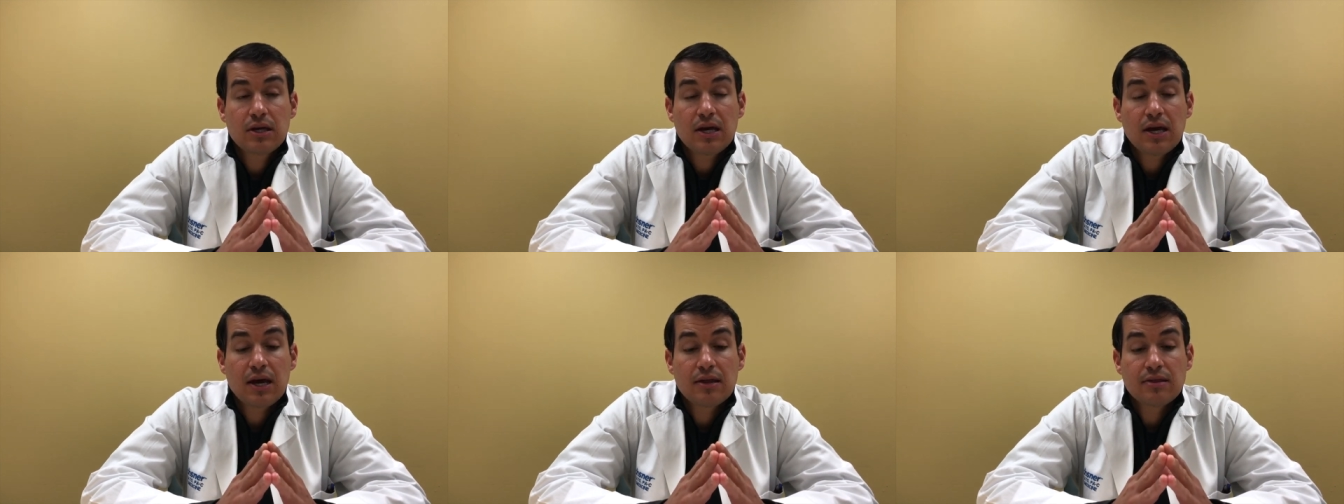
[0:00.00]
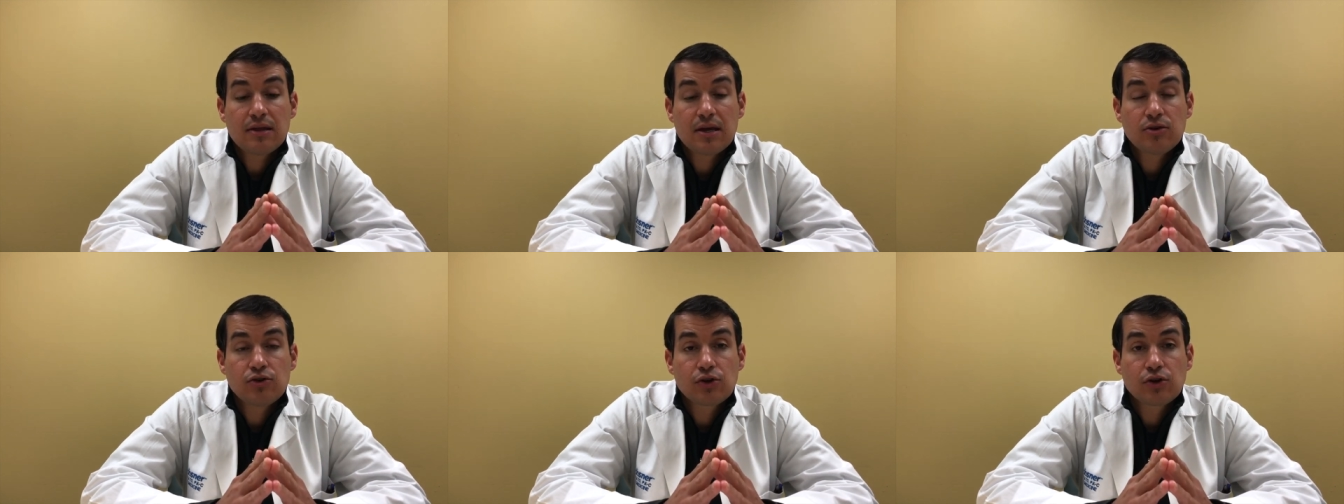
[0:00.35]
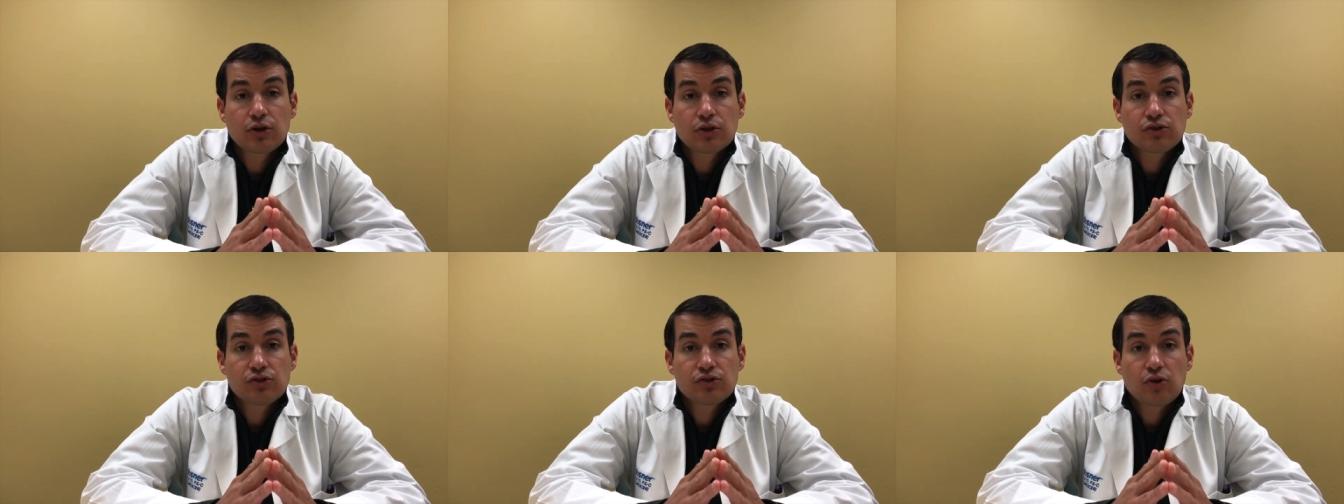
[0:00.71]
and then you're going
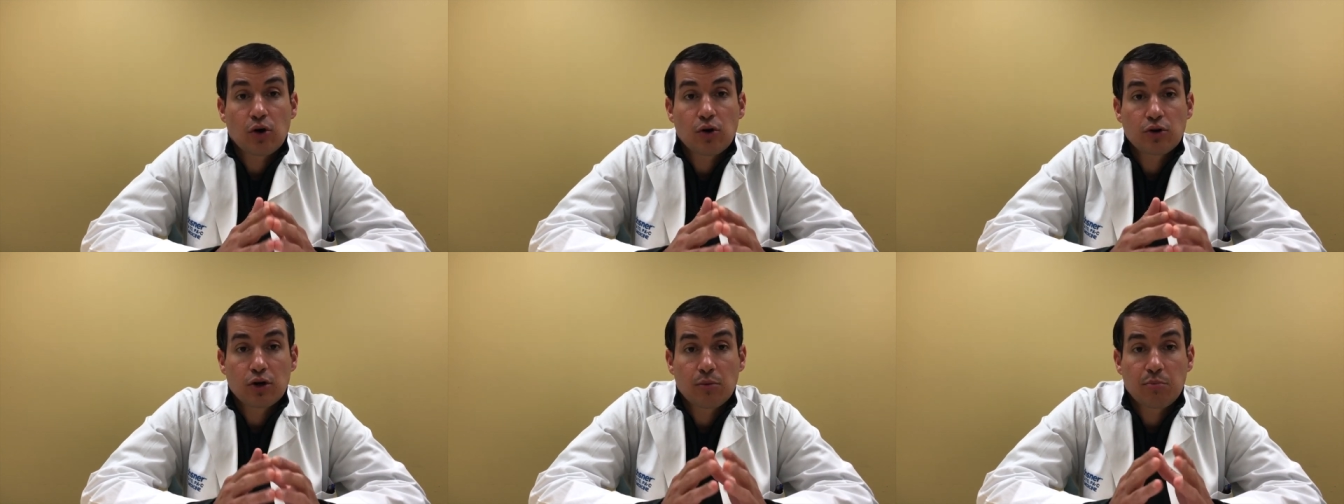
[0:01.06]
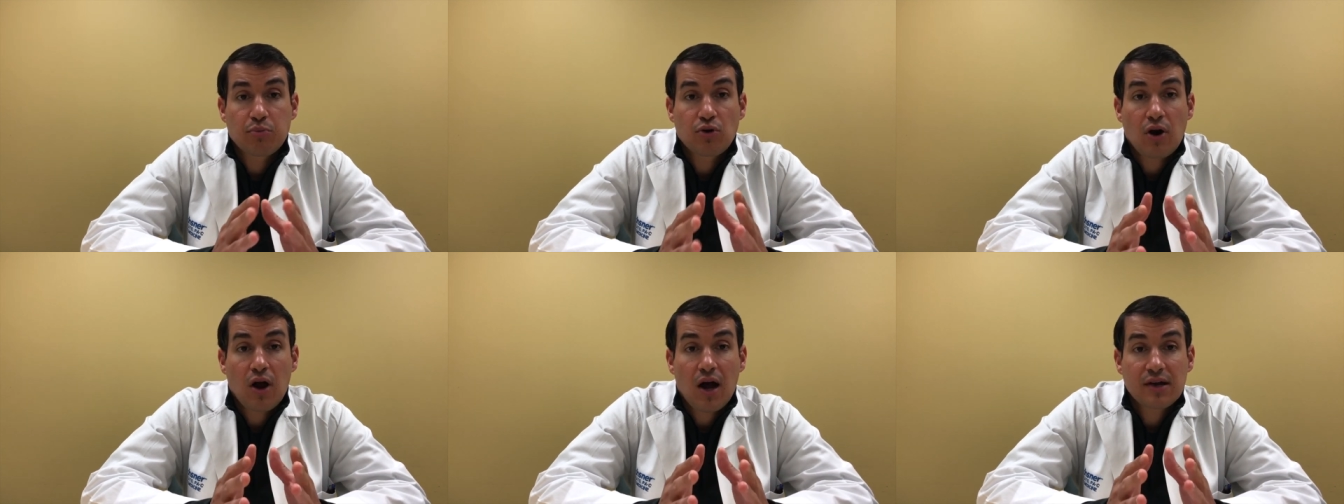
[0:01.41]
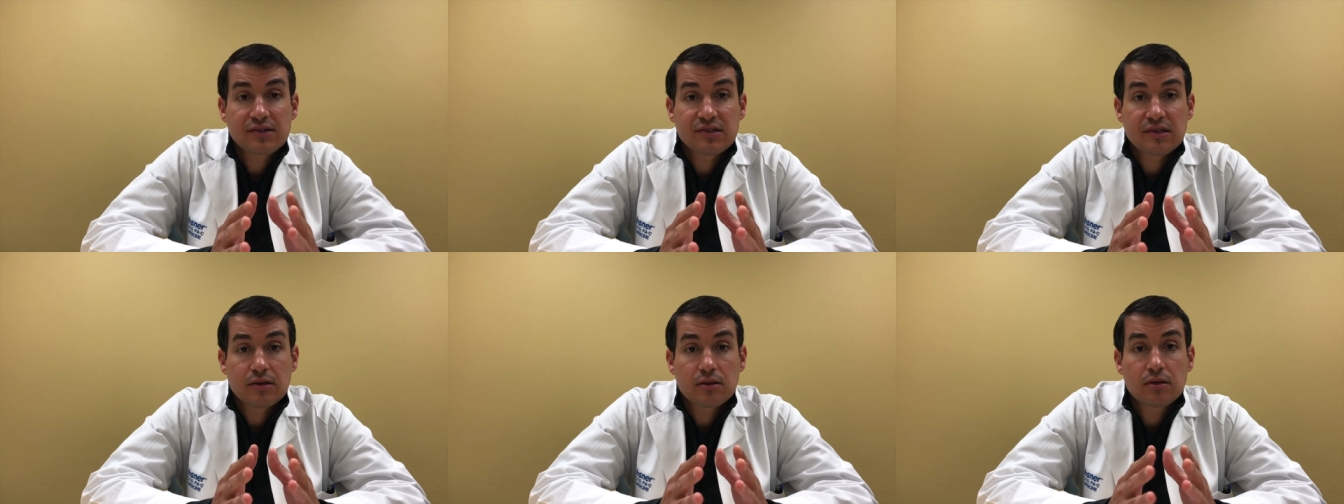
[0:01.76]
to start
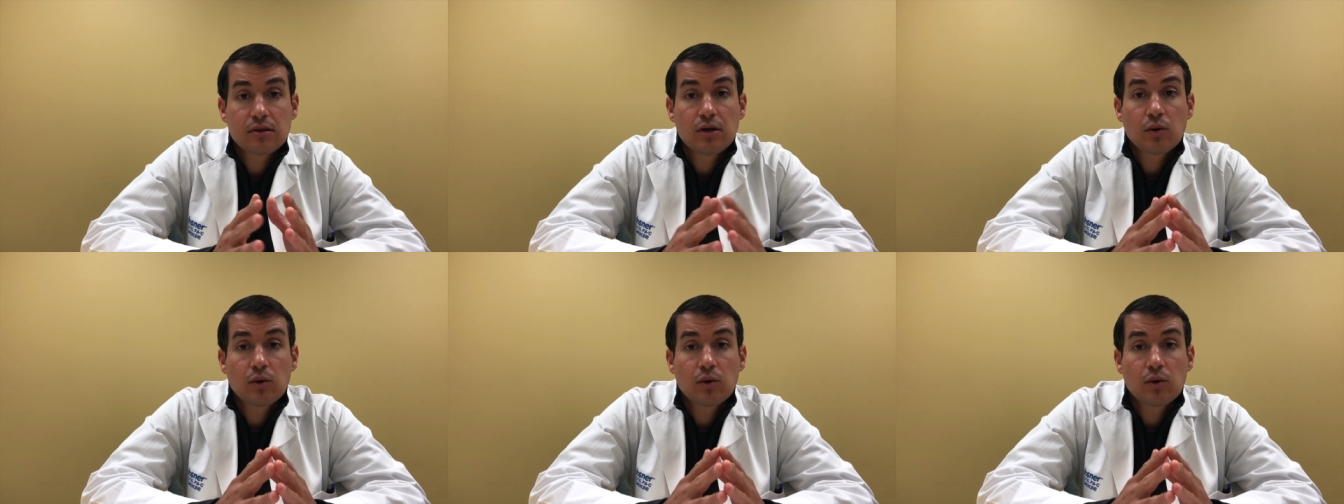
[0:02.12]
naproxen,